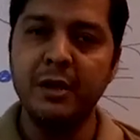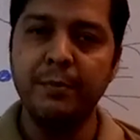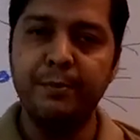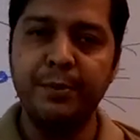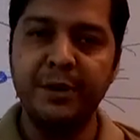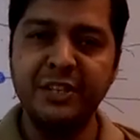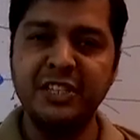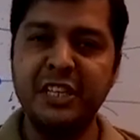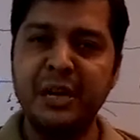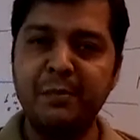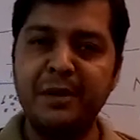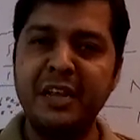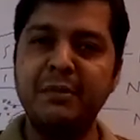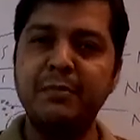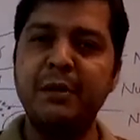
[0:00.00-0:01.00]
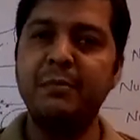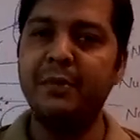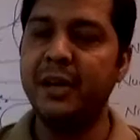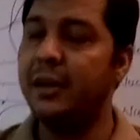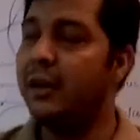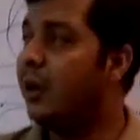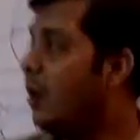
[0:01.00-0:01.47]
presynaptic
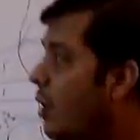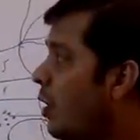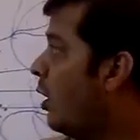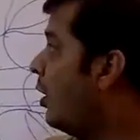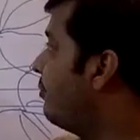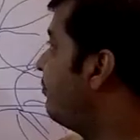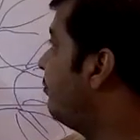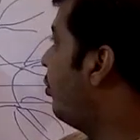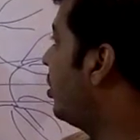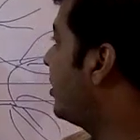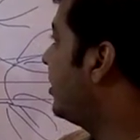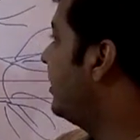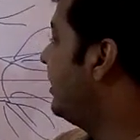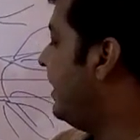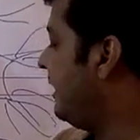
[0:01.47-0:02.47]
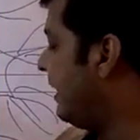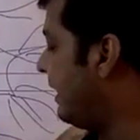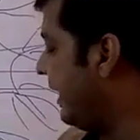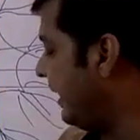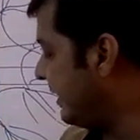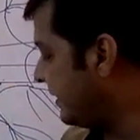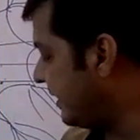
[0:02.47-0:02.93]
membrane of what
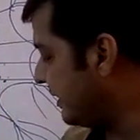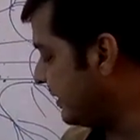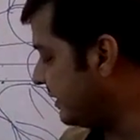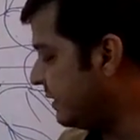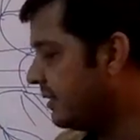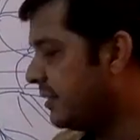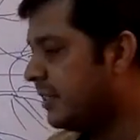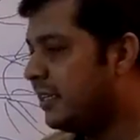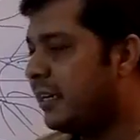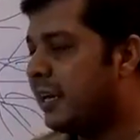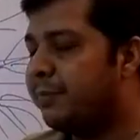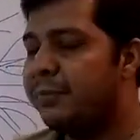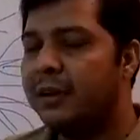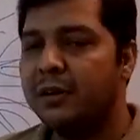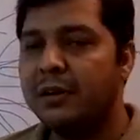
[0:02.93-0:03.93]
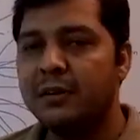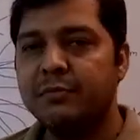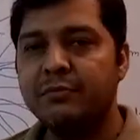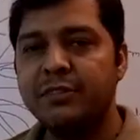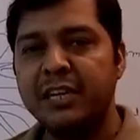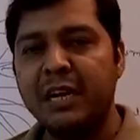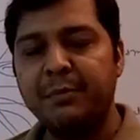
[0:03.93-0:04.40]
dendrites and
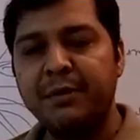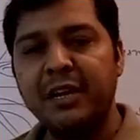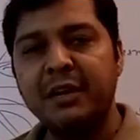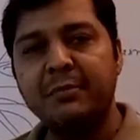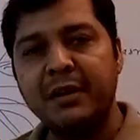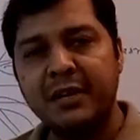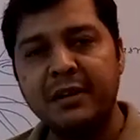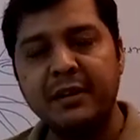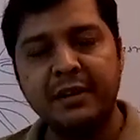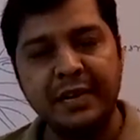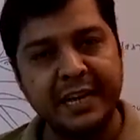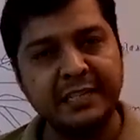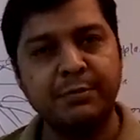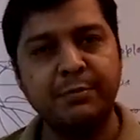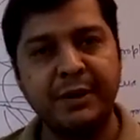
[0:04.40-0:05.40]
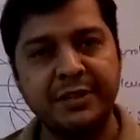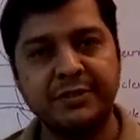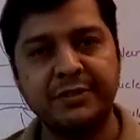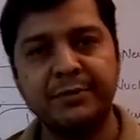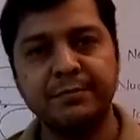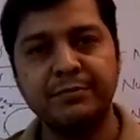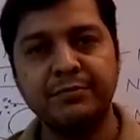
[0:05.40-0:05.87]
synaptic button takes
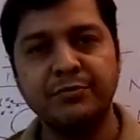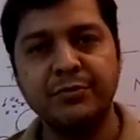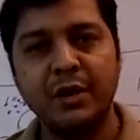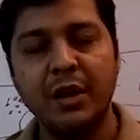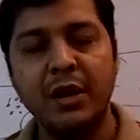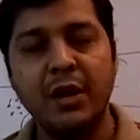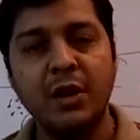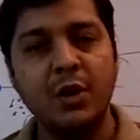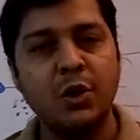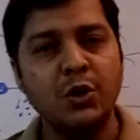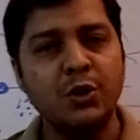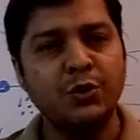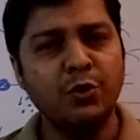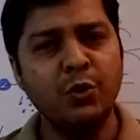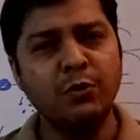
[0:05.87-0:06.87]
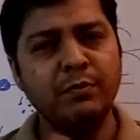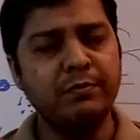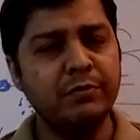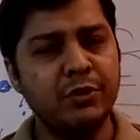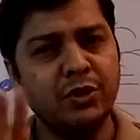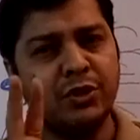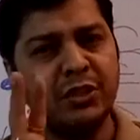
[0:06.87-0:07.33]
place.
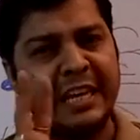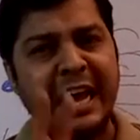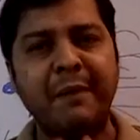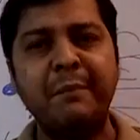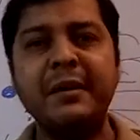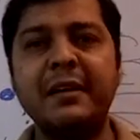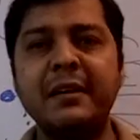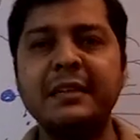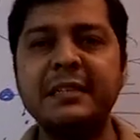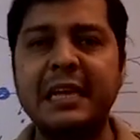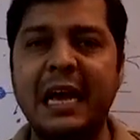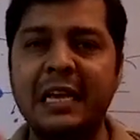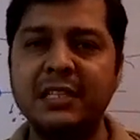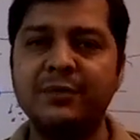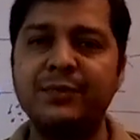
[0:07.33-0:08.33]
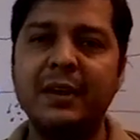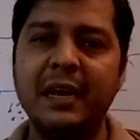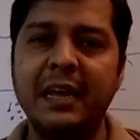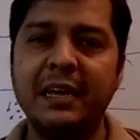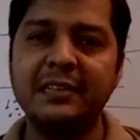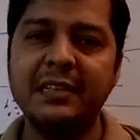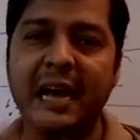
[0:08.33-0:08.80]
So chemicals as well
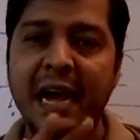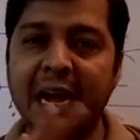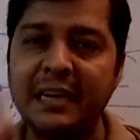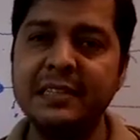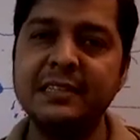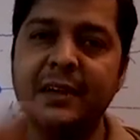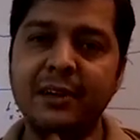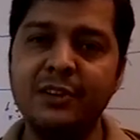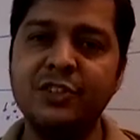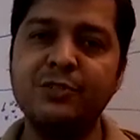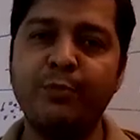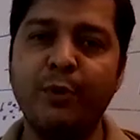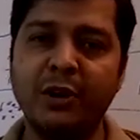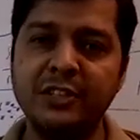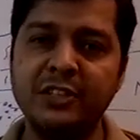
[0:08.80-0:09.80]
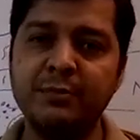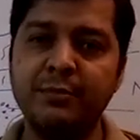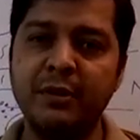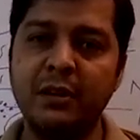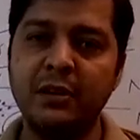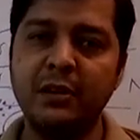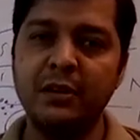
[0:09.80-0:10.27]
as ions are
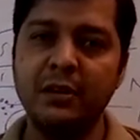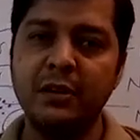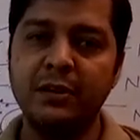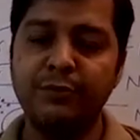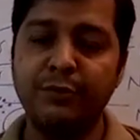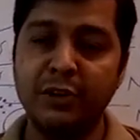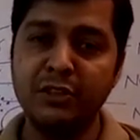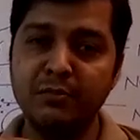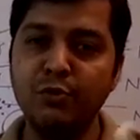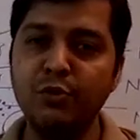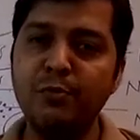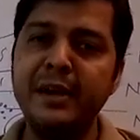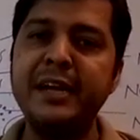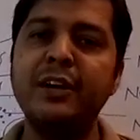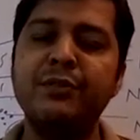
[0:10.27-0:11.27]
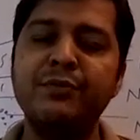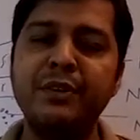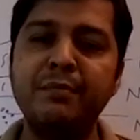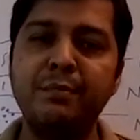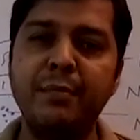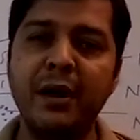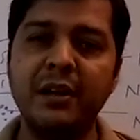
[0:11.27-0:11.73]
responsible for the movement of
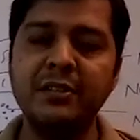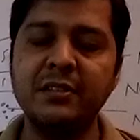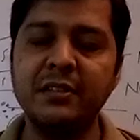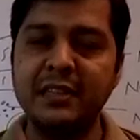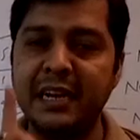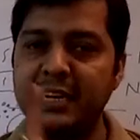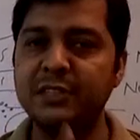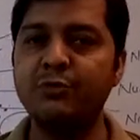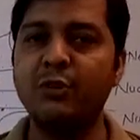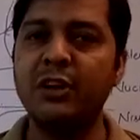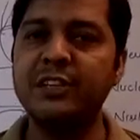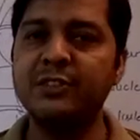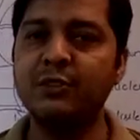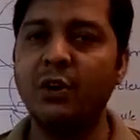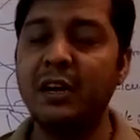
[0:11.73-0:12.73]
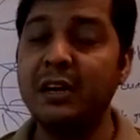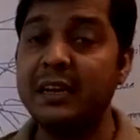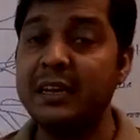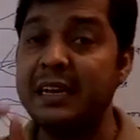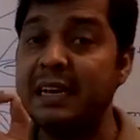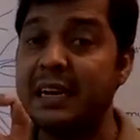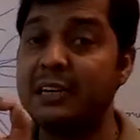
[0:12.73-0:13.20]
impulse, that is what is called
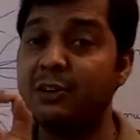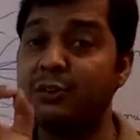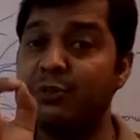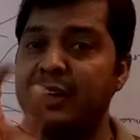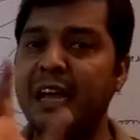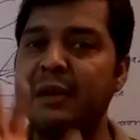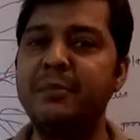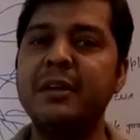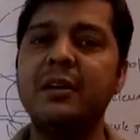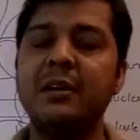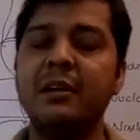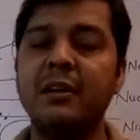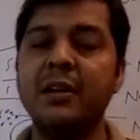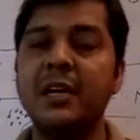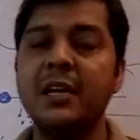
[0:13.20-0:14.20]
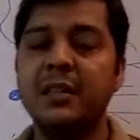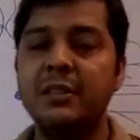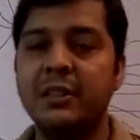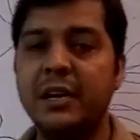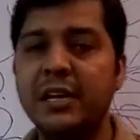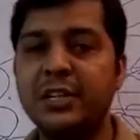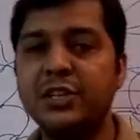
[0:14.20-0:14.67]
electrochemical.
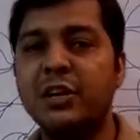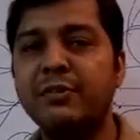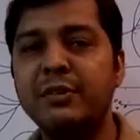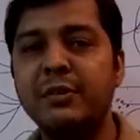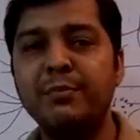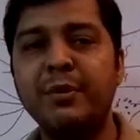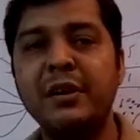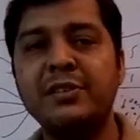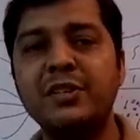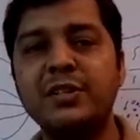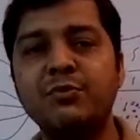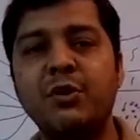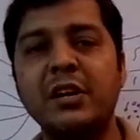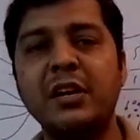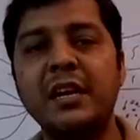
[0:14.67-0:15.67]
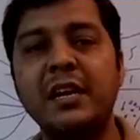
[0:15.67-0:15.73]
The nature of impulse is what?